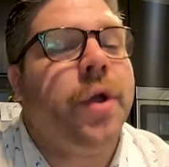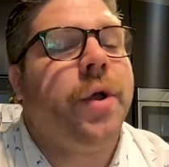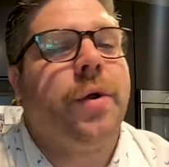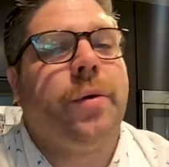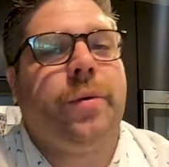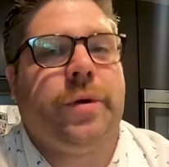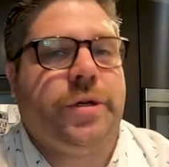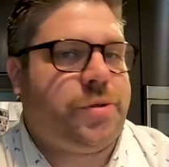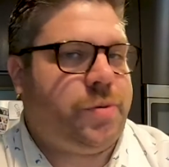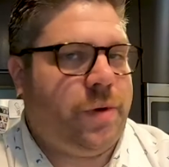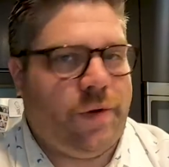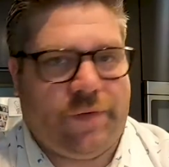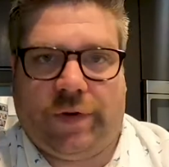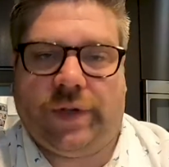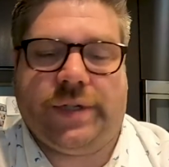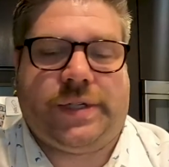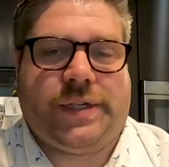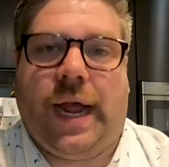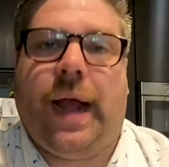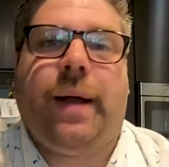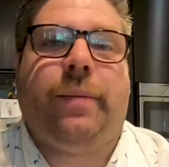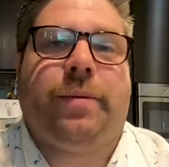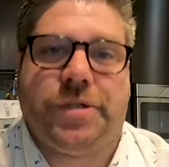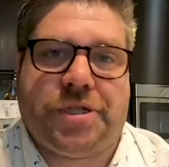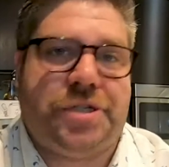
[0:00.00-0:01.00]
which we've
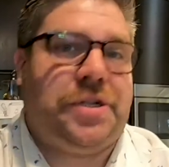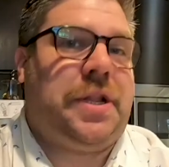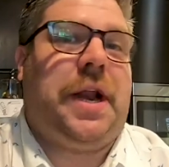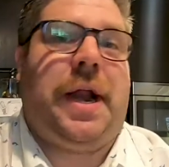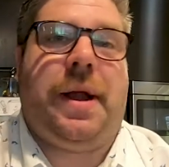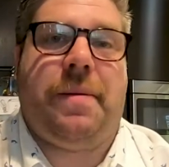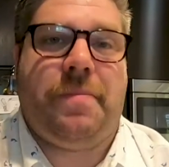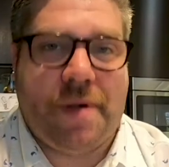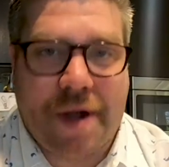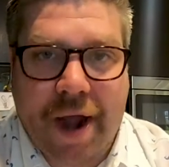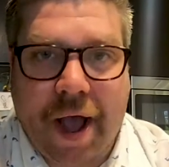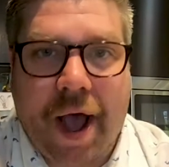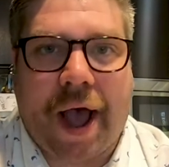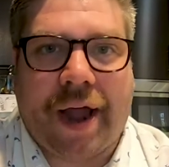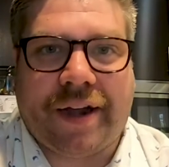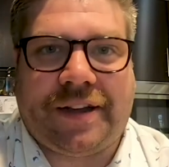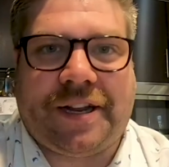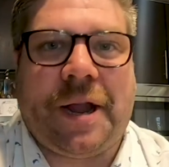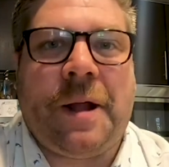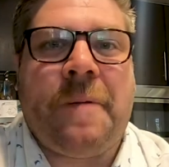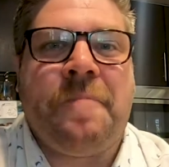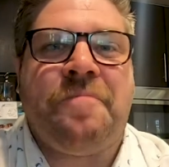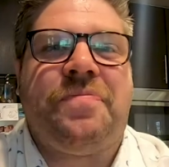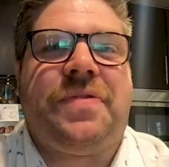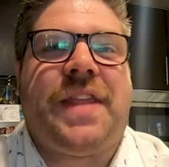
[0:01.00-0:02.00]
established that I'm not,
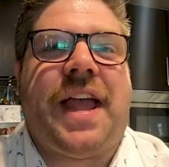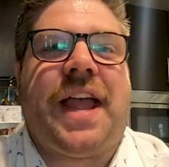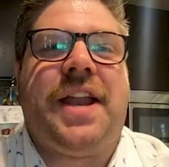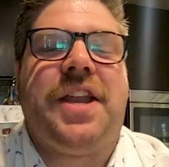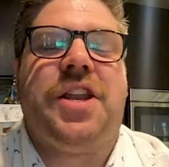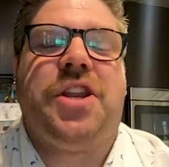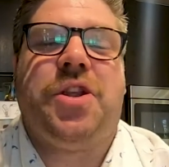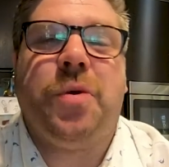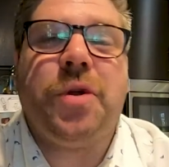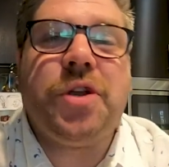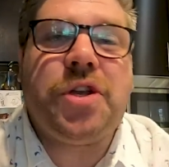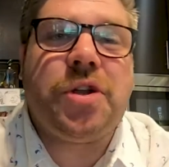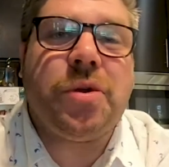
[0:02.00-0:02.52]
then you would